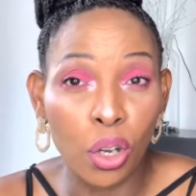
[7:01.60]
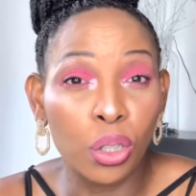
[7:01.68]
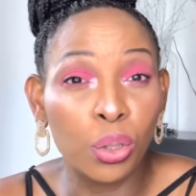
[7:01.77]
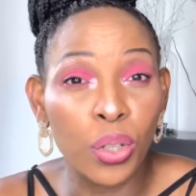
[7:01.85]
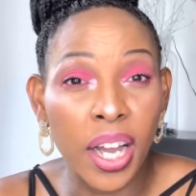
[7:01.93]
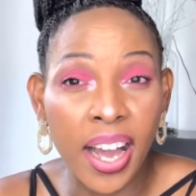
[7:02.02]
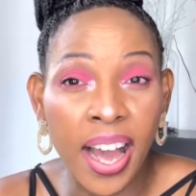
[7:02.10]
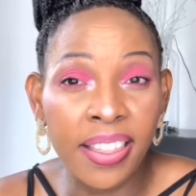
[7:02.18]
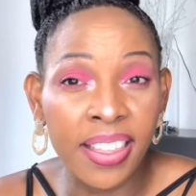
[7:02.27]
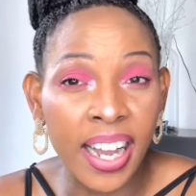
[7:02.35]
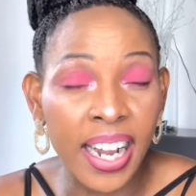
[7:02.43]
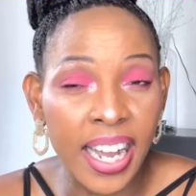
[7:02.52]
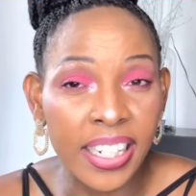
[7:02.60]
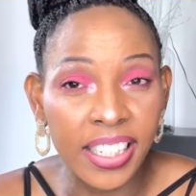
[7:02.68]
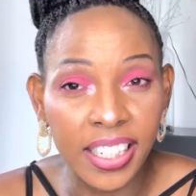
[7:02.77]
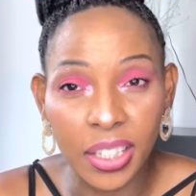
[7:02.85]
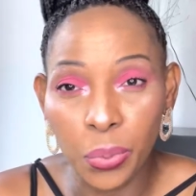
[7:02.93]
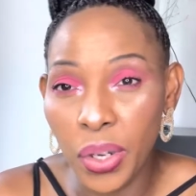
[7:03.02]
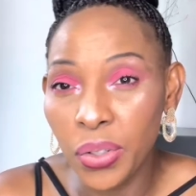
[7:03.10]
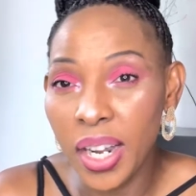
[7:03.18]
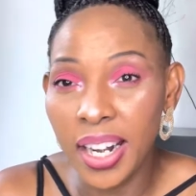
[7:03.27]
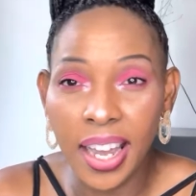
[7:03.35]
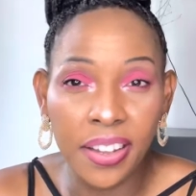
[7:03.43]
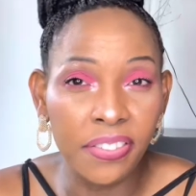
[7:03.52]
or to other countries. When you're
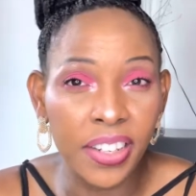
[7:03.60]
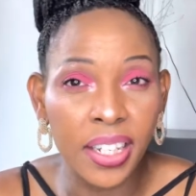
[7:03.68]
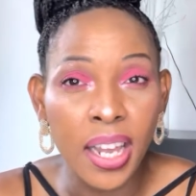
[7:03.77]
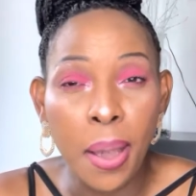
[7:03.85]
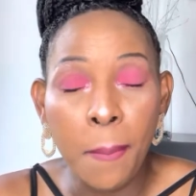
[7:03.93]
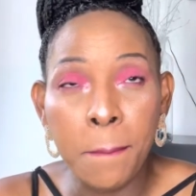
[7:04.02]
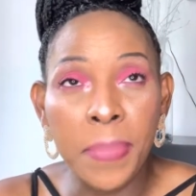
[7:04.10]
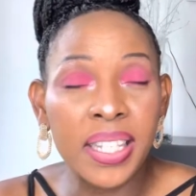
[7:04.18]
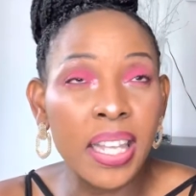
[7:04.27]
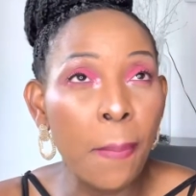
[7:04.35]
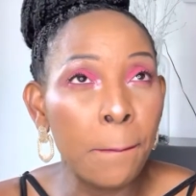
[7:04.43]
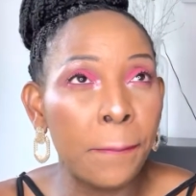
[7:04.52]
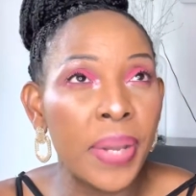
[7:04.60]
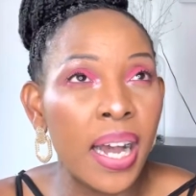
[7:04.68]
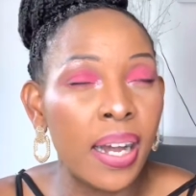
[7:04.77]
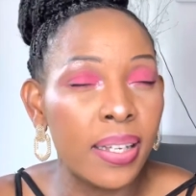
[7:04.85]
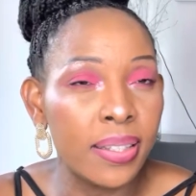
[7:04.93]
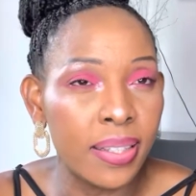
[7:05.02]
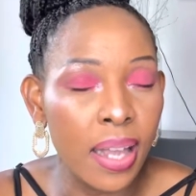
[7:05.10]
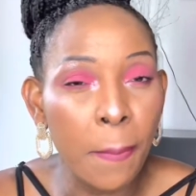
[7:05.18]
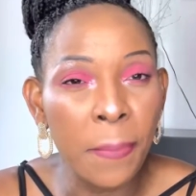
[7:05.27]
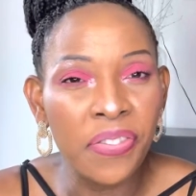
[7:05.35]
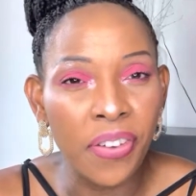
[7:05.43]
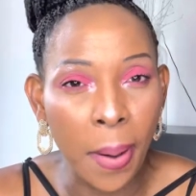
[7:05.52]
arriving, some
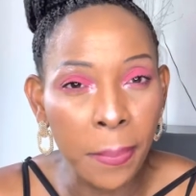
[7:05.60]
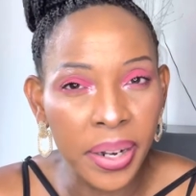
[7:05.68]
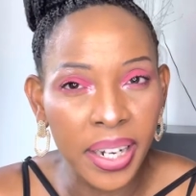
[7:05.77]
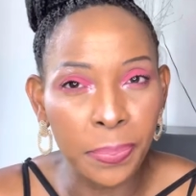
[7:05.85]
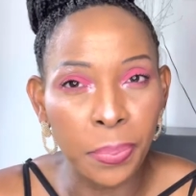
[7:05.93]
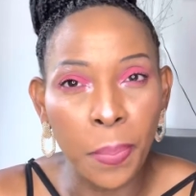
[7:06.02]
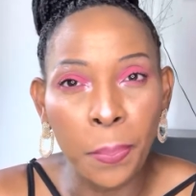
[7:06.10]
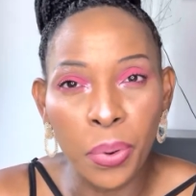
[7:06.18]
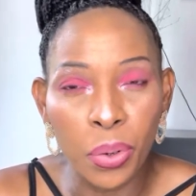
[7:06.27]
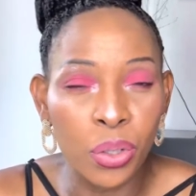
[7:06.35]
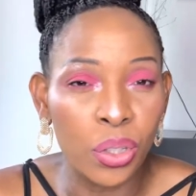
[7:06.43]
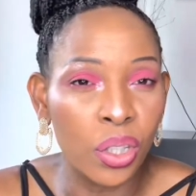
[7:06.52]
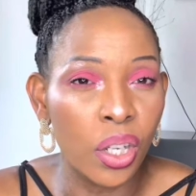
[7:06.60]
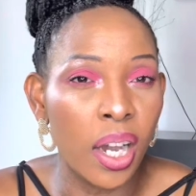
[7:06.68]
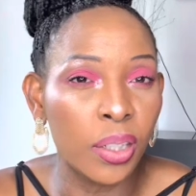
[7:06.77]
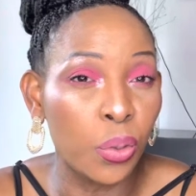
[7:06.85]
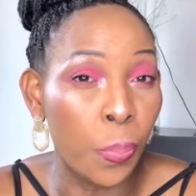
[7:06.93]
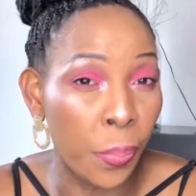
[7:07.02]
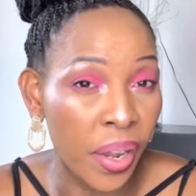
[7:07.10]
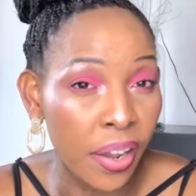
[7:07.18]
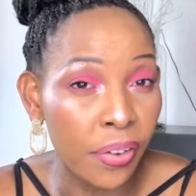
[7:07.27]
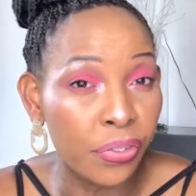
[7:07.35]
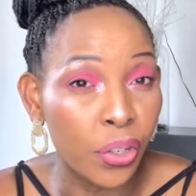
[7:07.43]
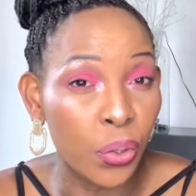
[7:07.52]
family propose to
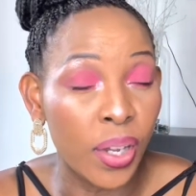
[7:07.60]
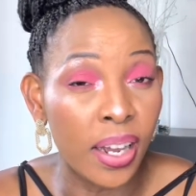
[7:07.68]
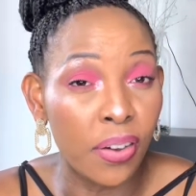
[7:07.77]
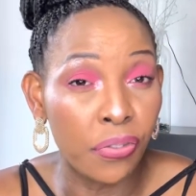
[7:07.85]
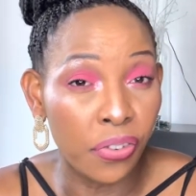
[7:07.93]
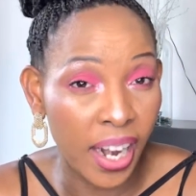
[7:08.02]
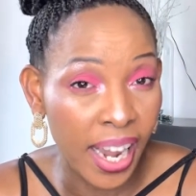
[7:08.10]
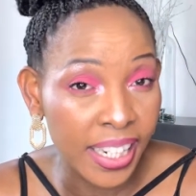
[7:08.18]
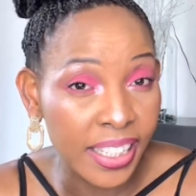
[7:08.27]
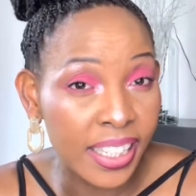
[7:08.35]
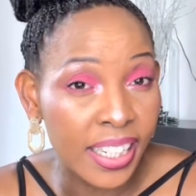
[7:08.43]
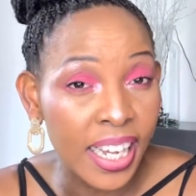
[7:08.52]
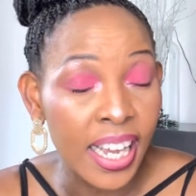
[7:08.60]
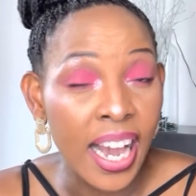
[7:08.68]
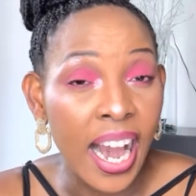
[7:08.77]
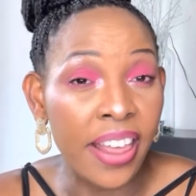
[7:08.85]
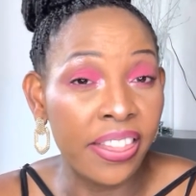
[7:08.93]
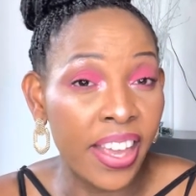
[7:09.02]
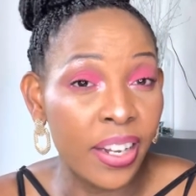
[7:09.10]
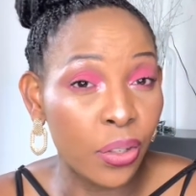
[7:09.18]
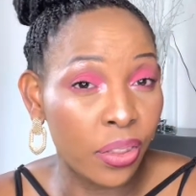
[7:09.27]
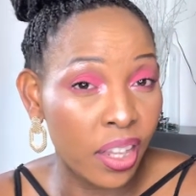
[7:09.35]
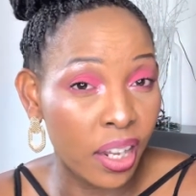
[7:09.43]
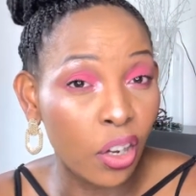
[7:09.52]
pay for your flight, and
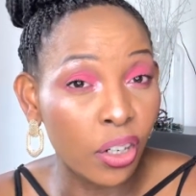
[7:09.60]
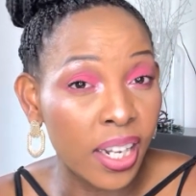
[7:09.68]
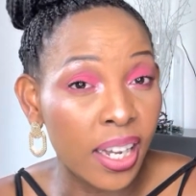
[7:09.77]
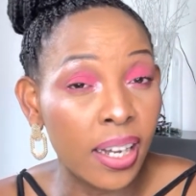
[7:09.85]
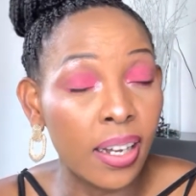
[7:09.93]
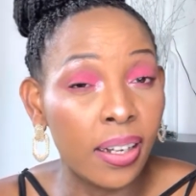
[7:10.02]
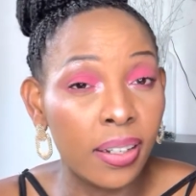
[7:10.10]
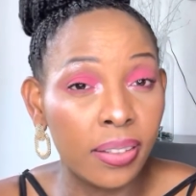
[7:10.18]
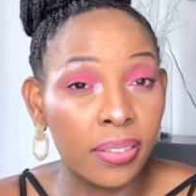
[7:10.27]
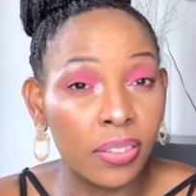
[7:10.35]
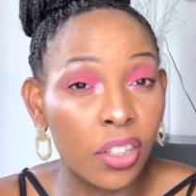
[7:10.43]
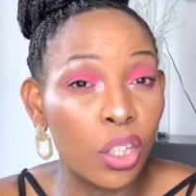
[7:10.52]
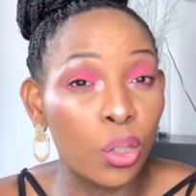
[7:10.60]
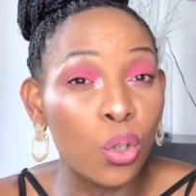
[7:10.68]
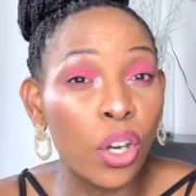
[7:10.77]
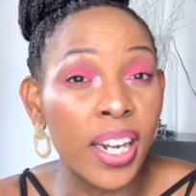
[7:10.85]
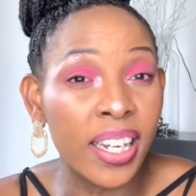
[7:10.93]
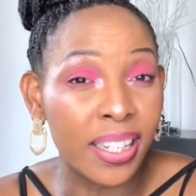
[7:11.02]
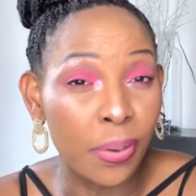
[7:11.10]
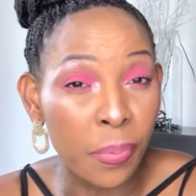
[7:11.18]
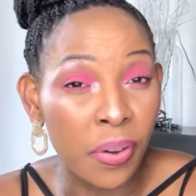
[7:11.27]
then you're gonna